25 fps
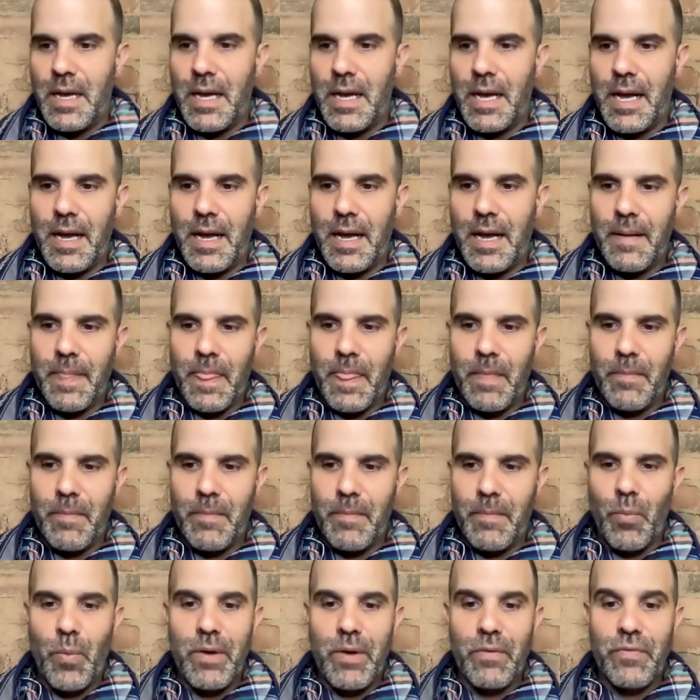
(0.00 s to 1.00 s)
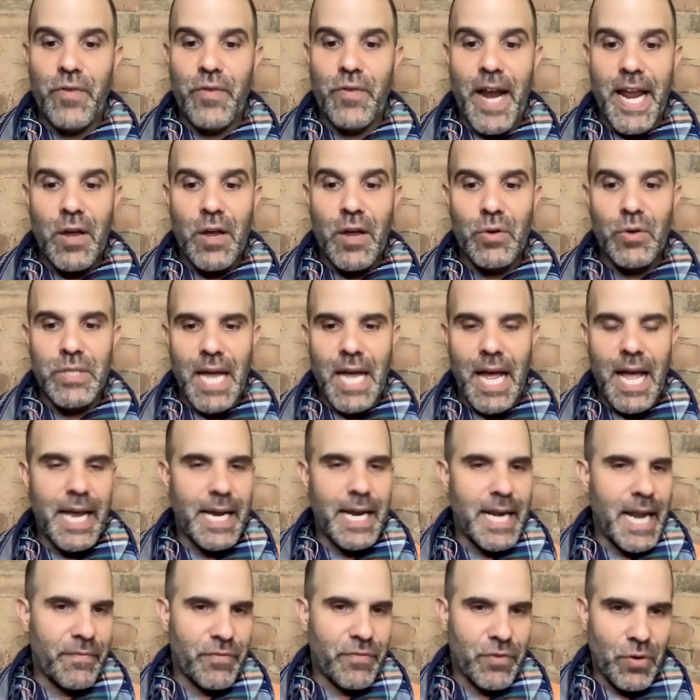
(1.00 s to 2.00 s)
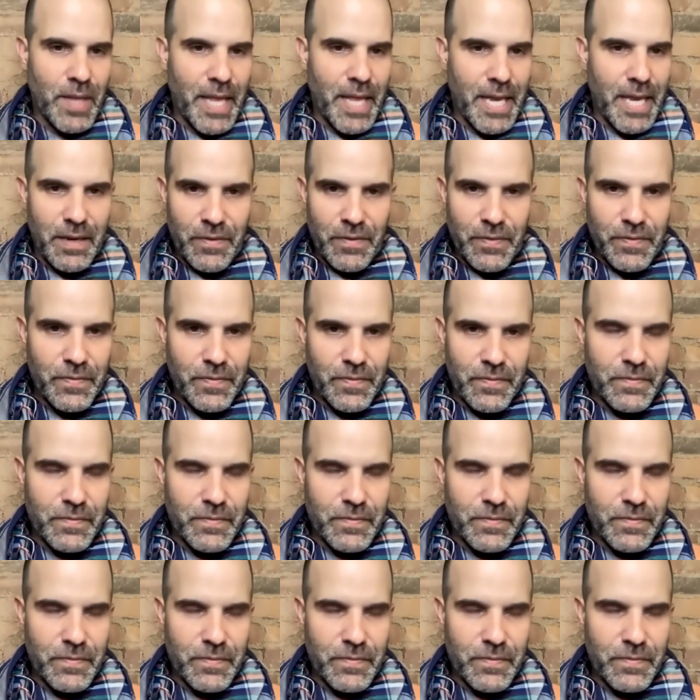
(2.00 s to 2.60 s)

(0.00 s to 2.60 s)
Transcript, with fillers: Uh, but when Franco died after like a,